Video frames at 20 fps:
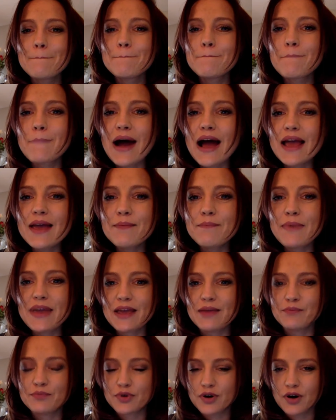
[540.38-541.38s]
my
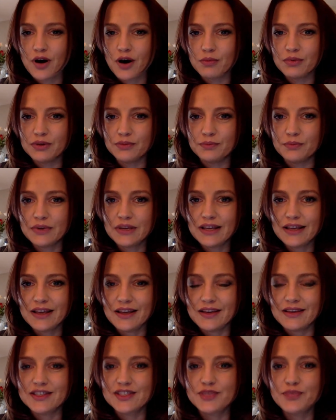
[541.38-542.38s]
main problem
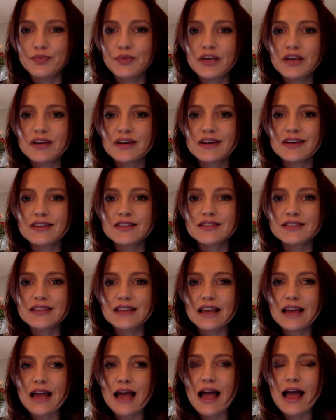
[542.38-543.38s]
is
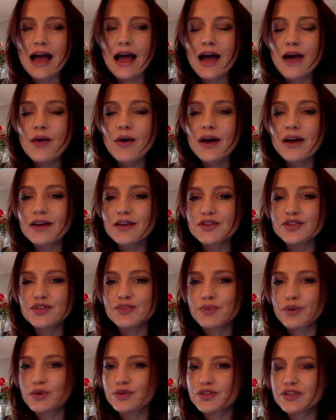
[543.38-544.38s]
because how are you
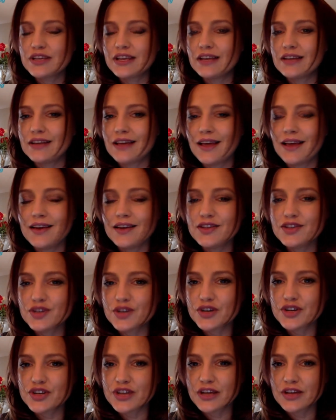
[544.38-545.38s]
supposed to get any
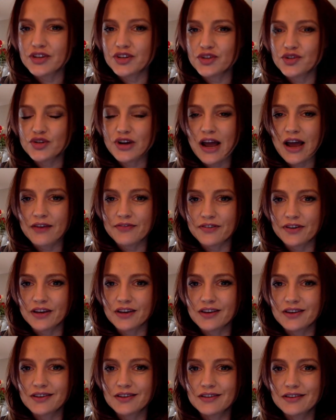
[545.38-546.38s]
search engine
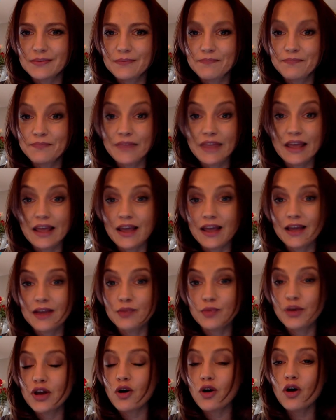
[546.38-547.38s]
traffic?
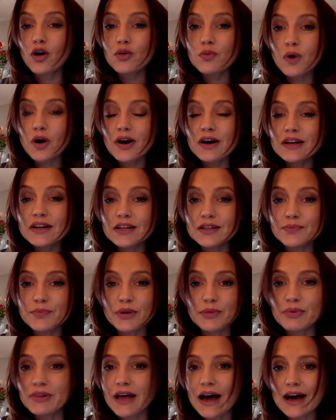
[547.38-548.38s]
And we all want it.
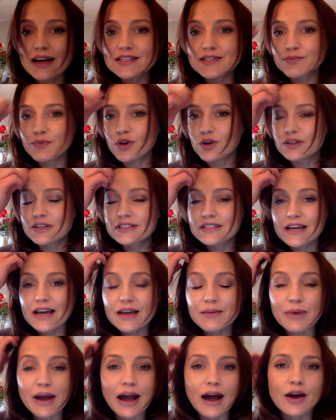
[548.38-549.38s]
People ask me all the
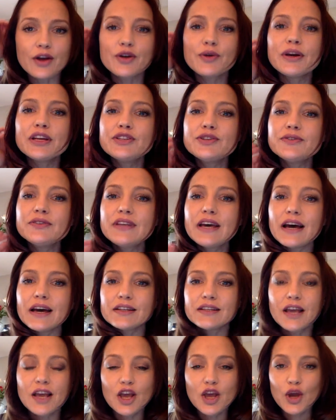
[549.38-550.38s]
time, how do I do
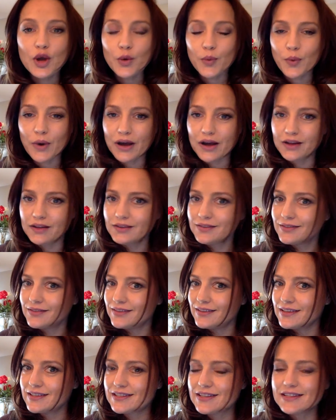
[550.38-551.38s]
that? Well,
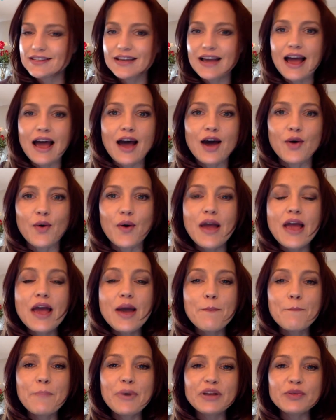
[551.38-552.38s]
this is how.
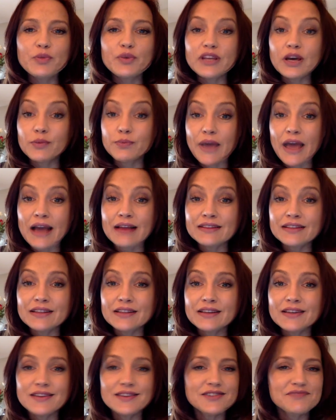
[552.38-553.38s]
But without
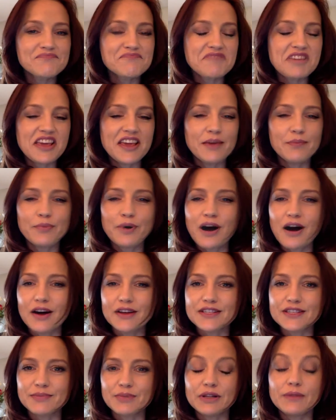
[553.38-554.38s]
backlinks,
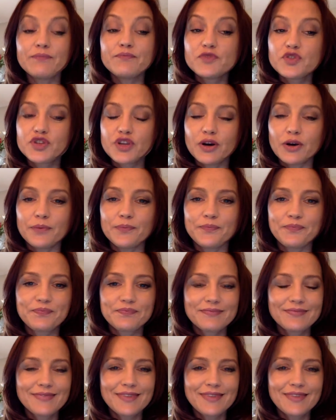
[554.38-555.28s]
impossible. So